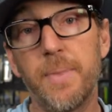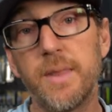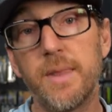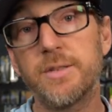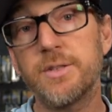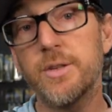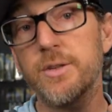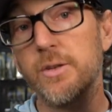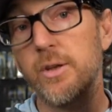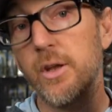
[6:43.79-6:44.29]

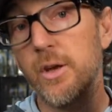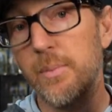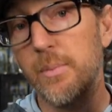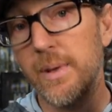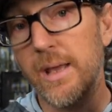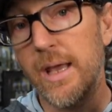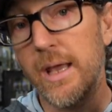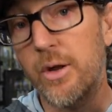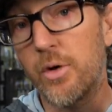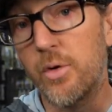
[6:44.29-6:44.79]
This is gonna
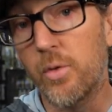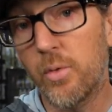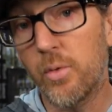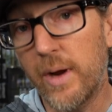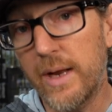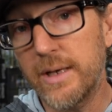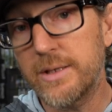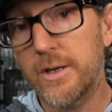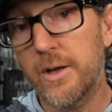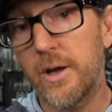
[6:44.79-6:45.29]
be a
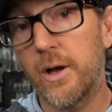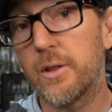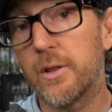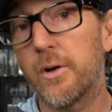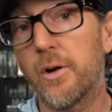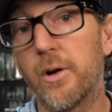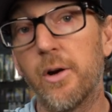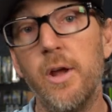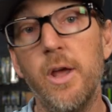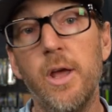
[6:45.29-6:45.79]
great
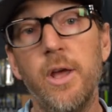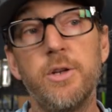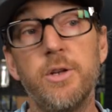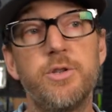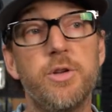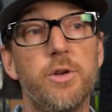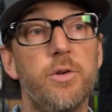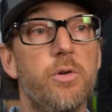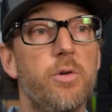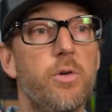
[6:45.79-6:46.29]
color
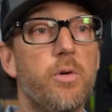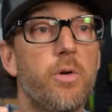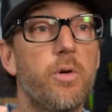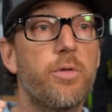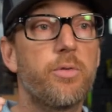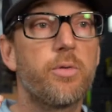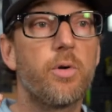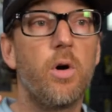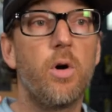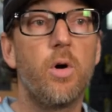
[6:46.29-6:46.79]
to
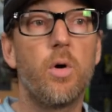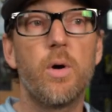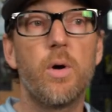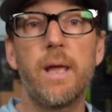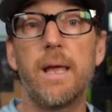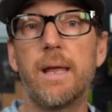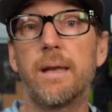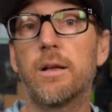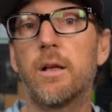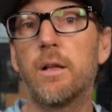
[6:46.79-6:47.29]
throw
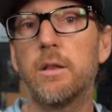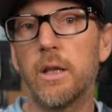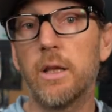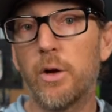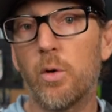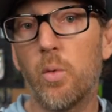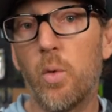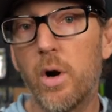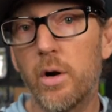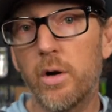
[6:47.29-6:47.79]
in
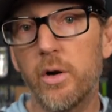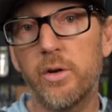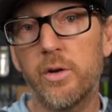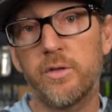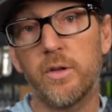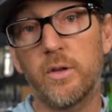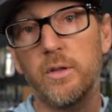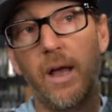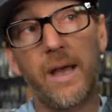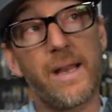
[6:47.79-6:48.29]
clear water
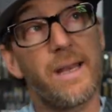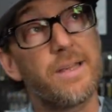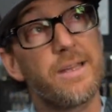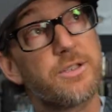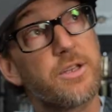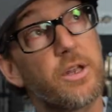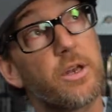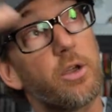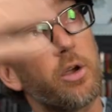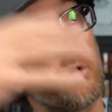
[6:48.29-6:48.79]
because the light
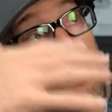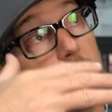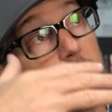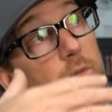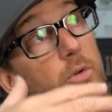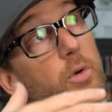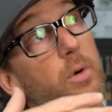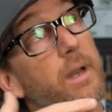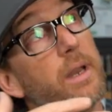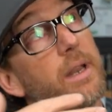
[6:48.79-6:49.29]
is gonna go
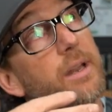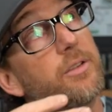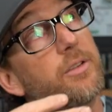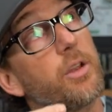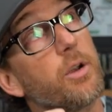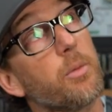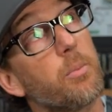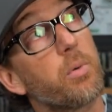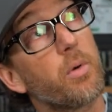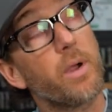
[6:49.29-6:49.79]
through it and it's
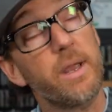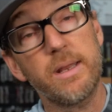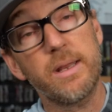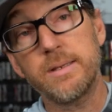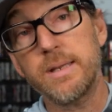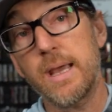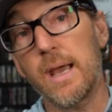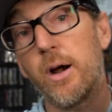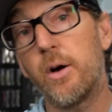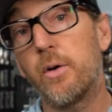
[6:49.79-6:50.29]
gonna
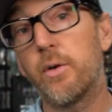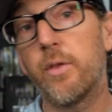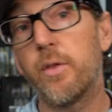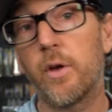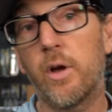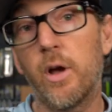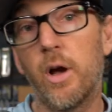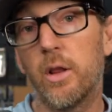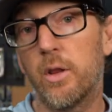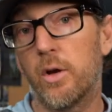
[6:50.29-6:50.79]
break down the
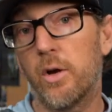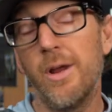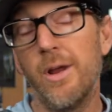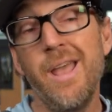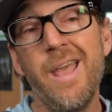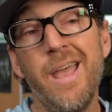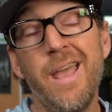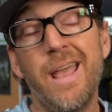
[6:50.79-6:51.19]
color.